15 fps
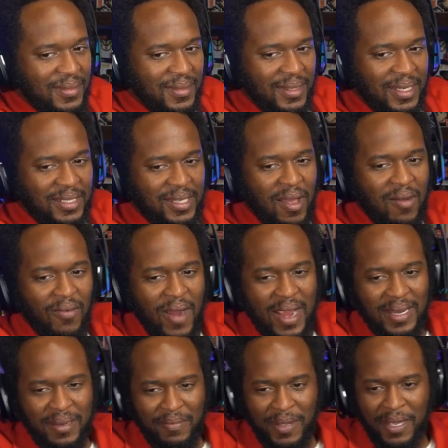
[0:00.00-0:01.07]
It's all
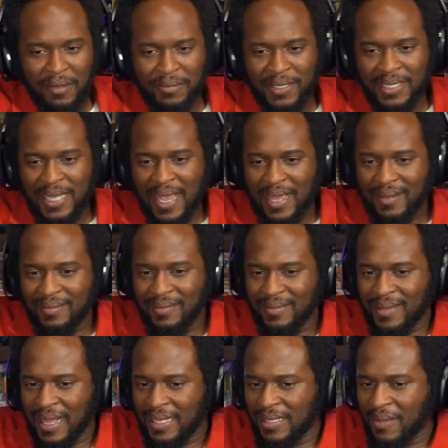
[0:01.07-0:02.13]
right to be upset
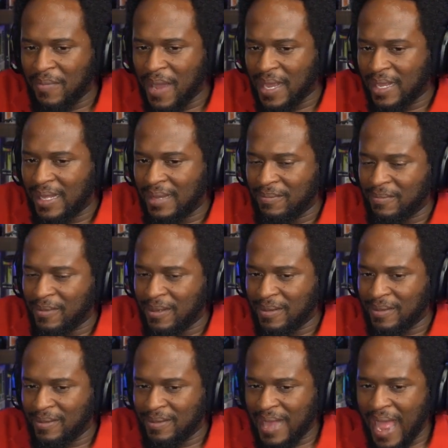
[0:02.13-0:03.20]
that somebody
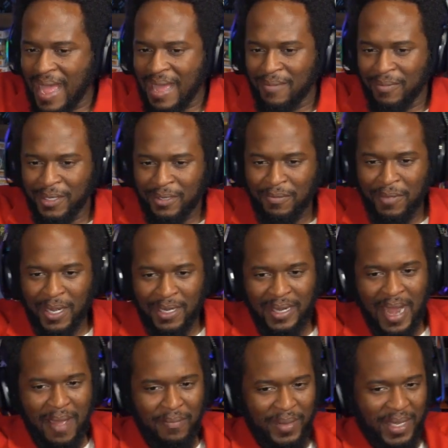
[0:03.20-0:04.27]
died, but you better
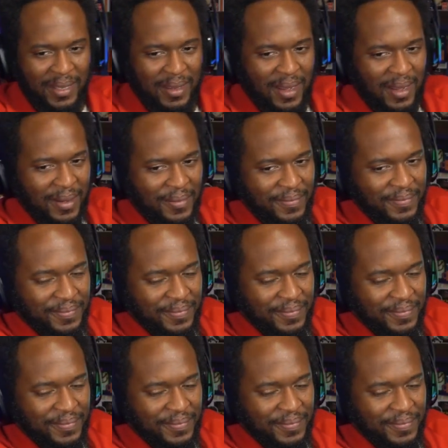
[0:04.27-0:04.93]
not be the